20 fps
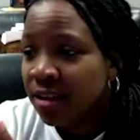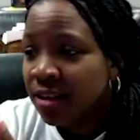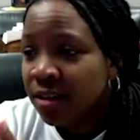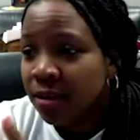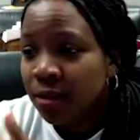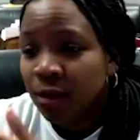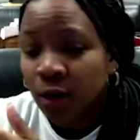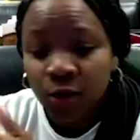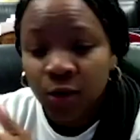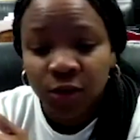
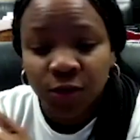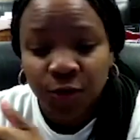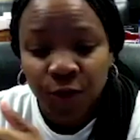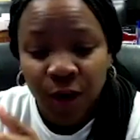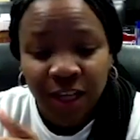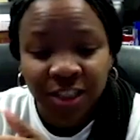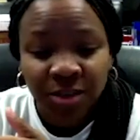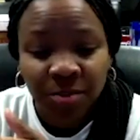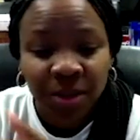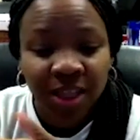those
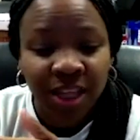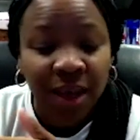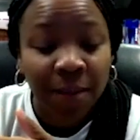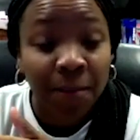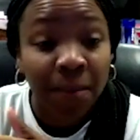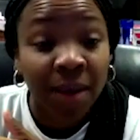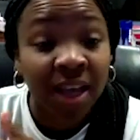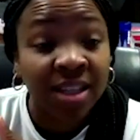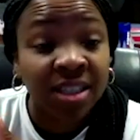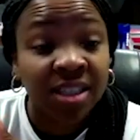freshmen that
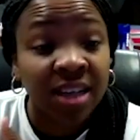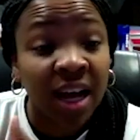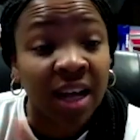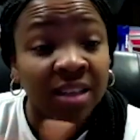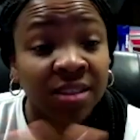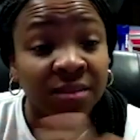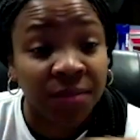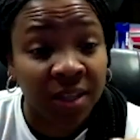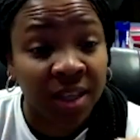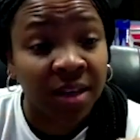made
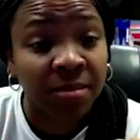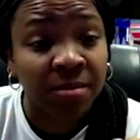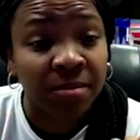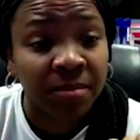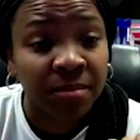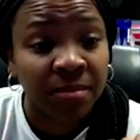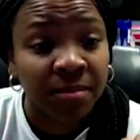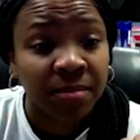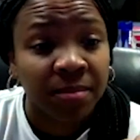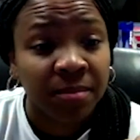shots for them,
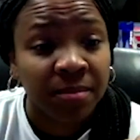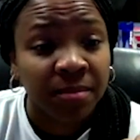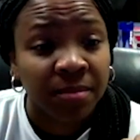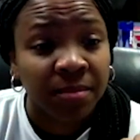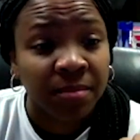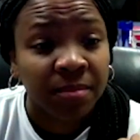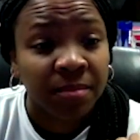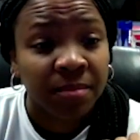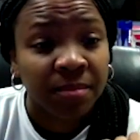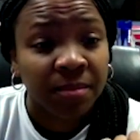
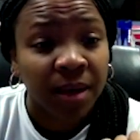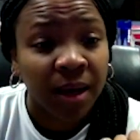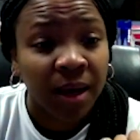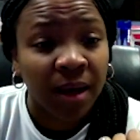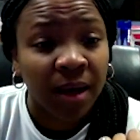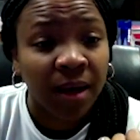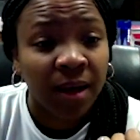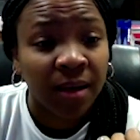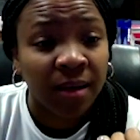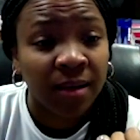
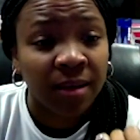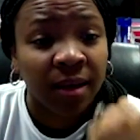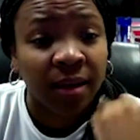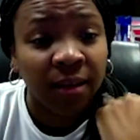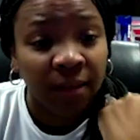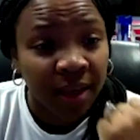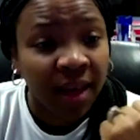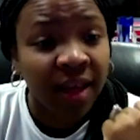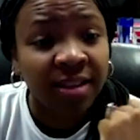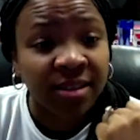
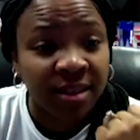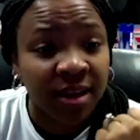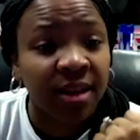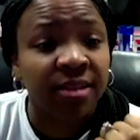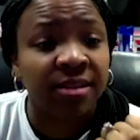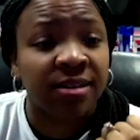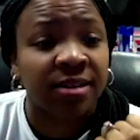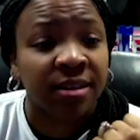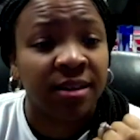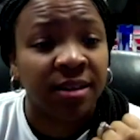against
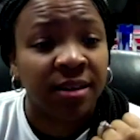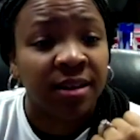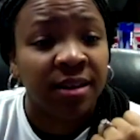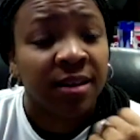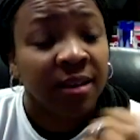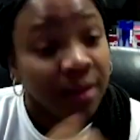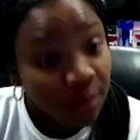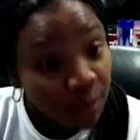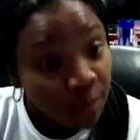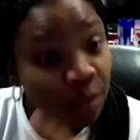us
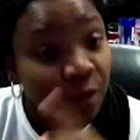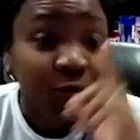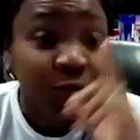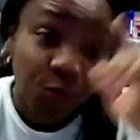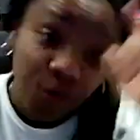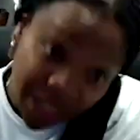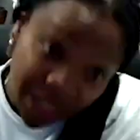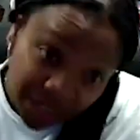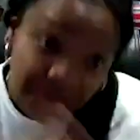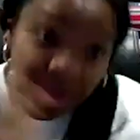were
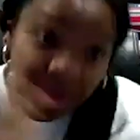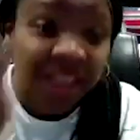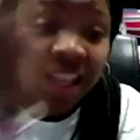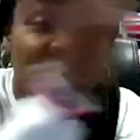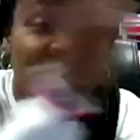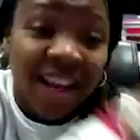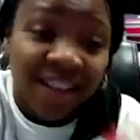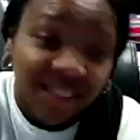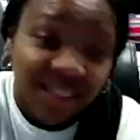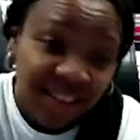freshmen
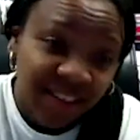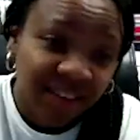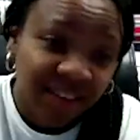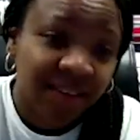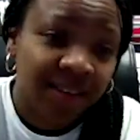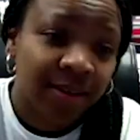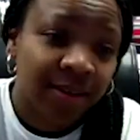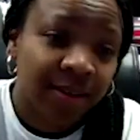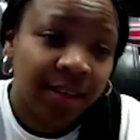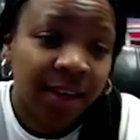last year
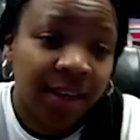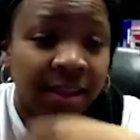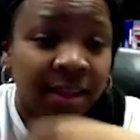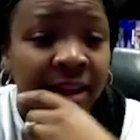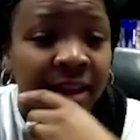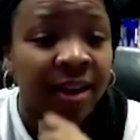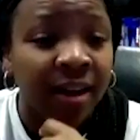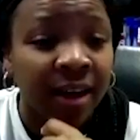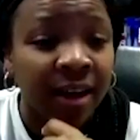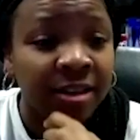getting
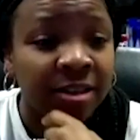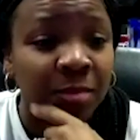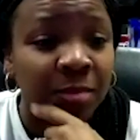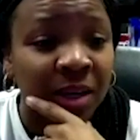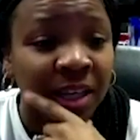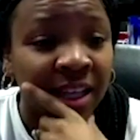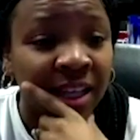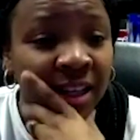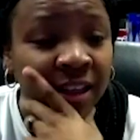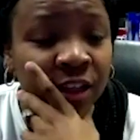their heads
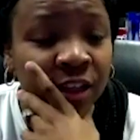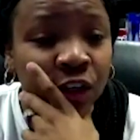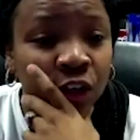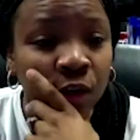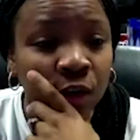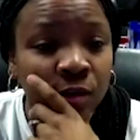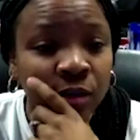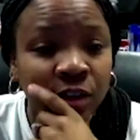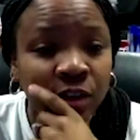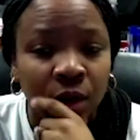beaten, you
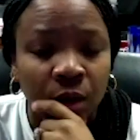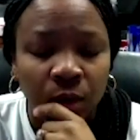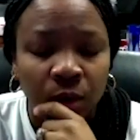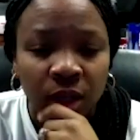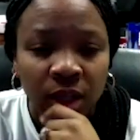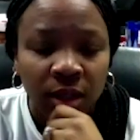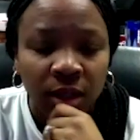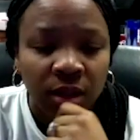know? So